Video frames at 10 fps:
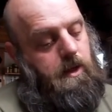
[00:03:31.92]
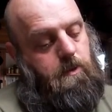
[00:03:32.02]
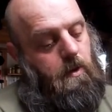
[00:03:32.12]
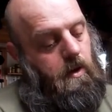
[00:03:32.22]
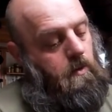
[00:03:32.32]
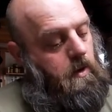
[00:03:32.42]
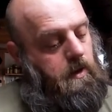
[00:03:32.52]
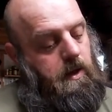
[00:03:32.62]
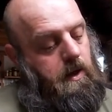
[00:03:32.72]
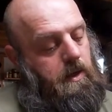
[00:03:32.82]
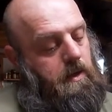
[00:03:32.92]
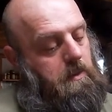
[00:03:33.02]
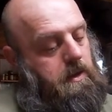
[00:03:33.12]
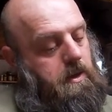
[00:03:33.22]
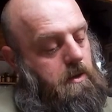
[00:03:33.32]
this part wasn't digging into
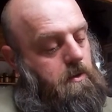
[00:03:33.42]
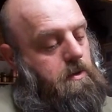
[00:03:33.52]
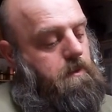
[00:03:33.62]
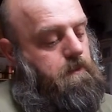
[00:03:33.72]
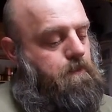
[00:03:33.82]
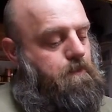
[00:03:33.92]
my toes.